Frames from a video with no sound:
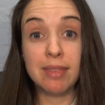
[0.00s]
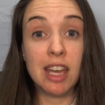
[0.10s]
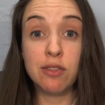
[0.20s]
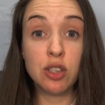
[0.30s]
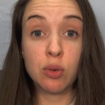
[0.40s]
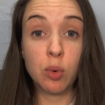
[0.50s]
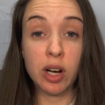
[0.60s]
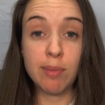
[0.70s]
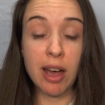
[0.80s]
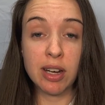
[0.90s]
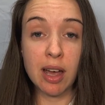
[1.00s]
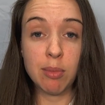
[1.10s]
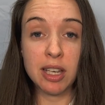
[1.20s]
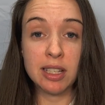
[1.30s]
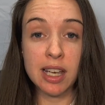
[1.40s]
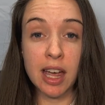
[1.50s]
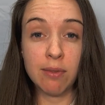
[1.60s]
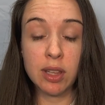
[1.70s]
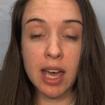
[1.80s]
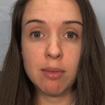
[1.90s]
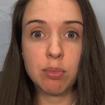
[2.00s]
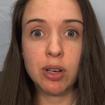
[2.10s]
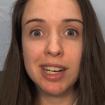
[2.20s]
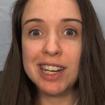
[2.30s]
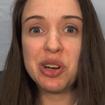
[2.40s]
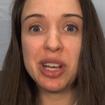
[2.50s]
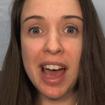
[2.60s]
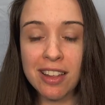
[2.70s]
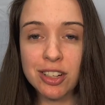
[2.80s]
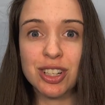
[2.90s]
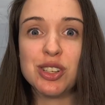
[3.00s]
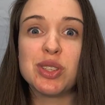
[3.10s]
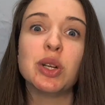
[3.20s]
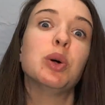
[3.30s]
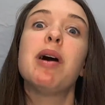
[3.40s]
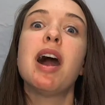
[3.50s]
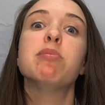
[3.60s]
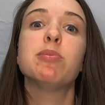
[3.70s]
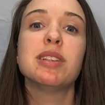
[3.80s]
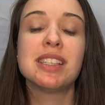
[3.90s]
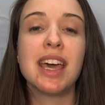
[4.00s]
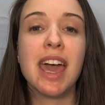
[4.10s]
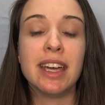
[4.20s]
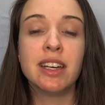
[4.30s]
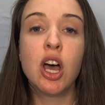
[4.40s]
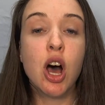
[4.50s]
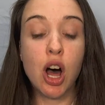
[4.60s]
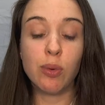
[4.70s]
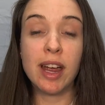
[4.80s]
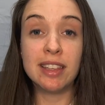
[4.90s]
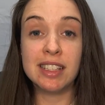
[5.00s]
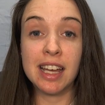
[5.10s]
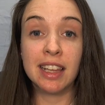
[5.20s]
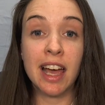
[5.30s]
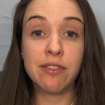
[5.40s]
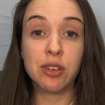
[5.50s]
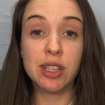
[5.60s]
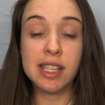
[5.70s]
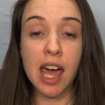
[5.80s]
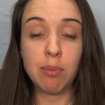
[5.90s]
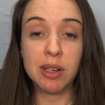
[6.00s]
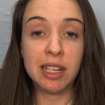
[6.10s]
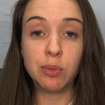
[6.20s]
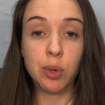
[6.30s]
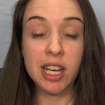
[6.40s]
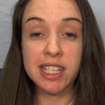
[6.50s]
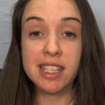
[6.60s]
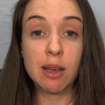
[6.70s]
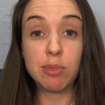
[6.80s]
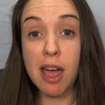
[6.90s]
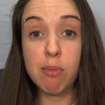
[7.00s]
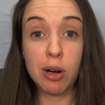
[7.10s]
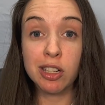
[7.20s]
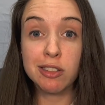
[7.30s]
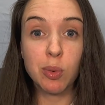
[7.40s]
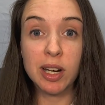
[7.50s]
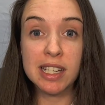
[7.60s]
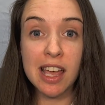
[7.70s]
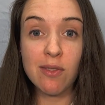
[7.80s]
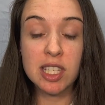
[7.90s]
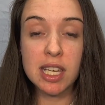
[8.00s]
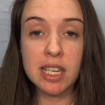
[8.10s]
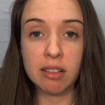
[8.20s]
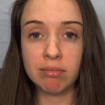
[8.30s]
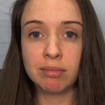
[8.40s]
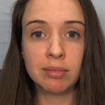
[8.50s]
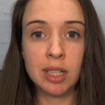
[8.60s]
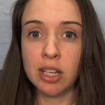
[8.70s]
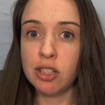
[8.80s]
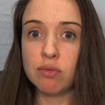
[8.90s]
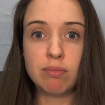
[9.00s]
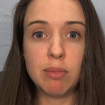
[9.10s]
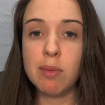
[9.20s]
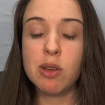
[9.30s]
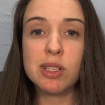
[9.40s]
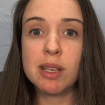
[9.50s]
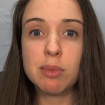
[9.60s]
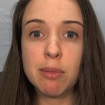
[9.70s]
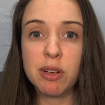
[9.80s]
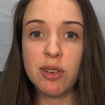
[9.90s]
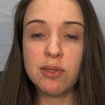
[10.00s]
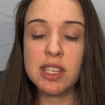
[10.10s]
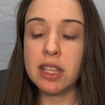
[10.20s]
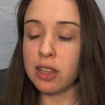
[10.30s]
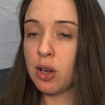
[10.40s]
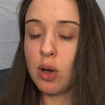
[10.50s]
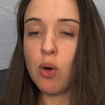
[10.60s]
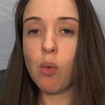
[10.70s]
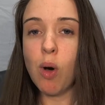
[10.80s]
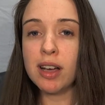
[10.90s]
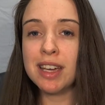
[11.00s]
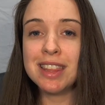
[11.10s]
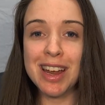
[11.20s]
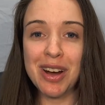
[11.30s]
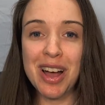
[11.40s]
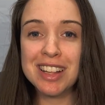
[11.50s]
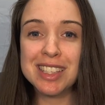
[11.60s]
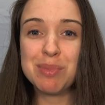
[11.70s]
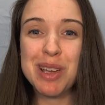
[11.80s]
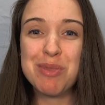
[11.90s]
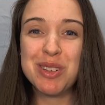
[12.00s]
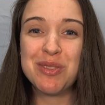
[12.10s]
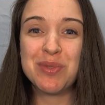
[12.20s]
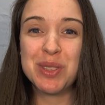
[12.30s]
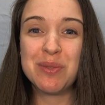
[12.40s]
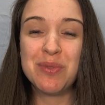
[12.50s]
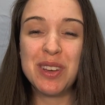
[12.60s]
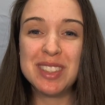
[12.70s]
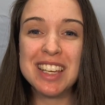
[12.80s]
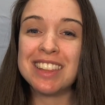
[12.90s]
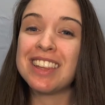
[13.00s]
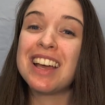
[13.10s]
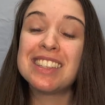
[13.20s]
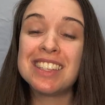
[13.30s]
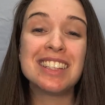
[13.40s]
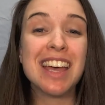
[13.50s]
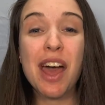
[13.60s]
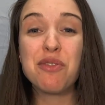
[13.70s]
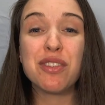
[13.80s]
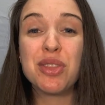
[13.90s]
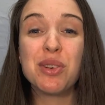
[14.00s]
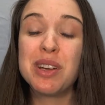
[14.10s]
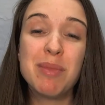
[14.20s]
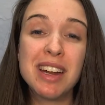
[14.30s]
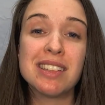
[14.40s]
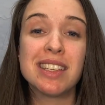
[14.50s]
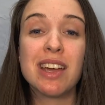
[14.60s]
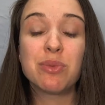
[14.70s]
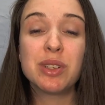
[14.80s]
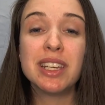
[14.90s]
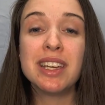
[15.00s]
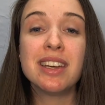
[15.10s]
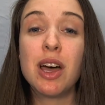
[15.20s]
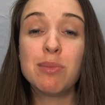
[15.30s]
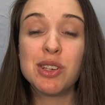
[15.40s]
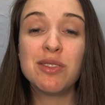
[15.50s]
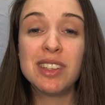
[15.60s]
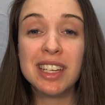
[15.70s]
If you're worried about not making time for that, put it in your calendar so it'll pop up and say, all right, the deadline for this happening was September 2017. Maybe it was September 15th. Walk in there on September 15th and sit down for 30 minutes and really observe